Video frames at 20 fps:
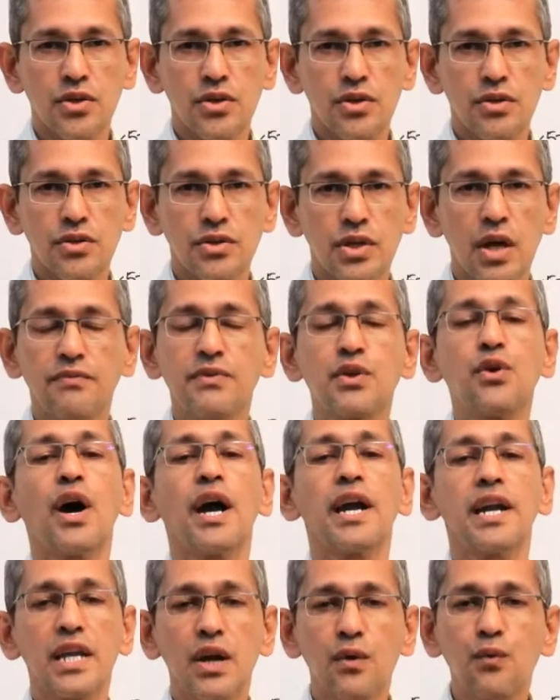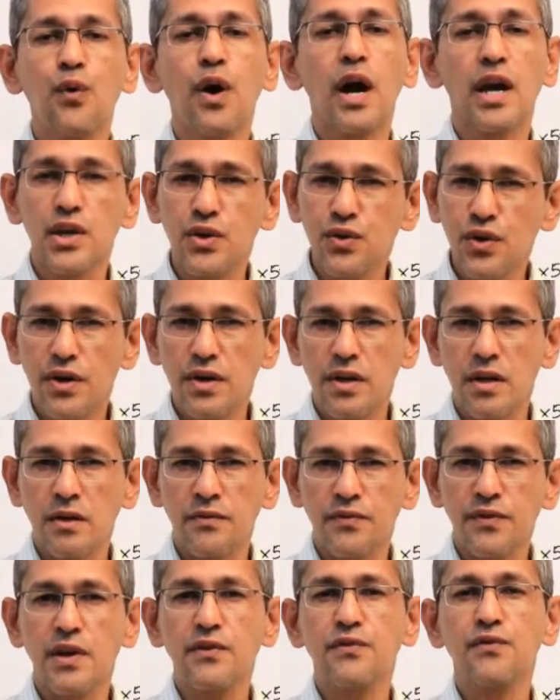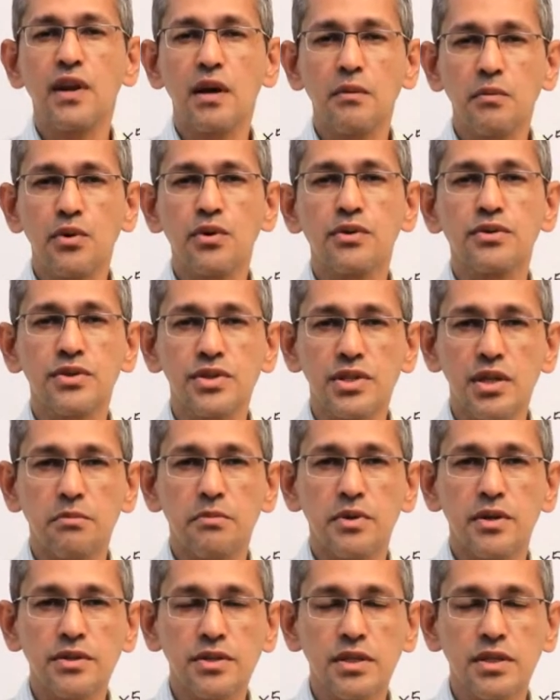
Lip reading: You have no idea why you are fearful about these numbers.